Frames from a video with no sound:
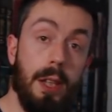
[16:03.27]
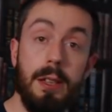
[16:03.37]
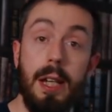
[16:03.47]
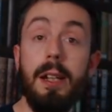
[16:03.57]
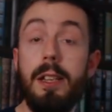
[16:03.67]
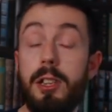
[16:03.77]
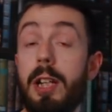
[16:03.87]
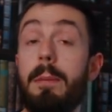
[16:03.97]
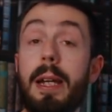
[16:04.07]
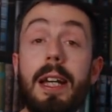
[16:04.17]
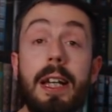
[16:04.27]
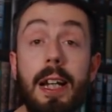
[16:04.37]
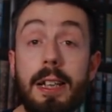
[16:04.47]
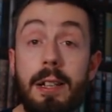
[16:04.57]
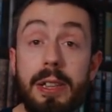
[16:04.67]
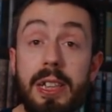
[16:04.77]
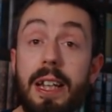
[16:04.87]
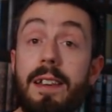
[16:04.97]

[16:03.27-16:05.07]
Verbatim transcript: ten G B E connectivity,